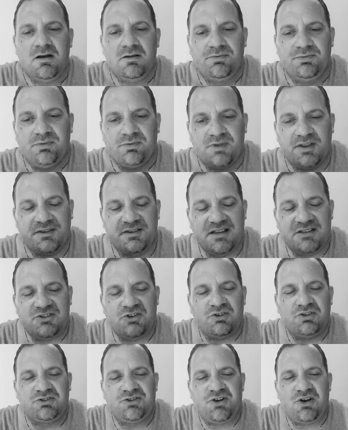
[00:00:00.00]
The district
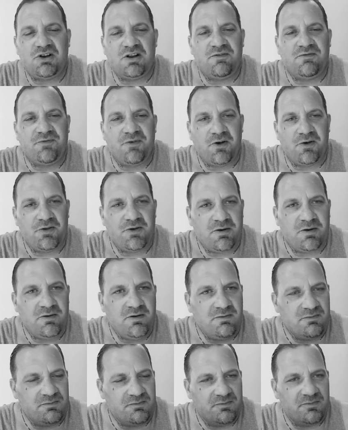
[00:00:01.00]
attorney further
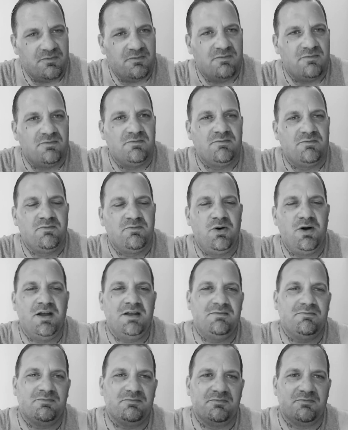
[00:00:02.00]
put
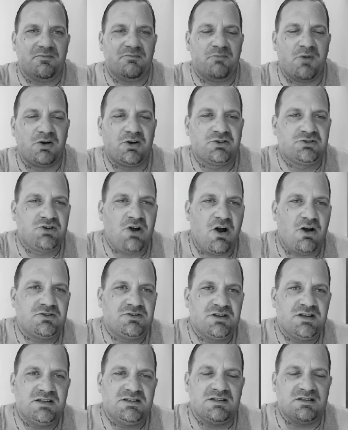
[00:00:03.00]
murder
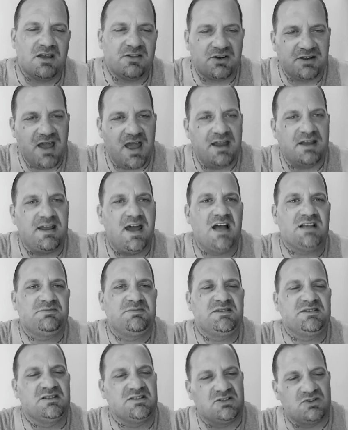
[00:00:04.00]
charges and other gang
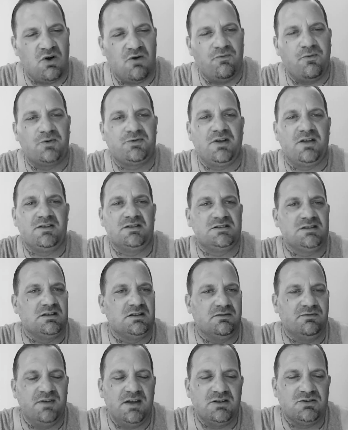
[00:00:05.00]
enhancements and so forth on this
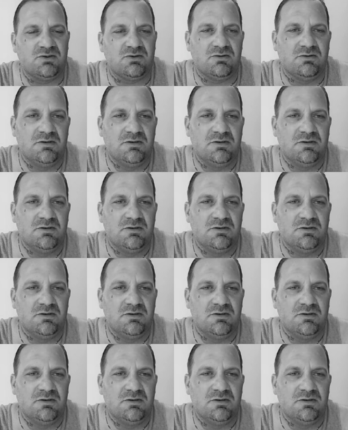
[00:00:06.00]
individual.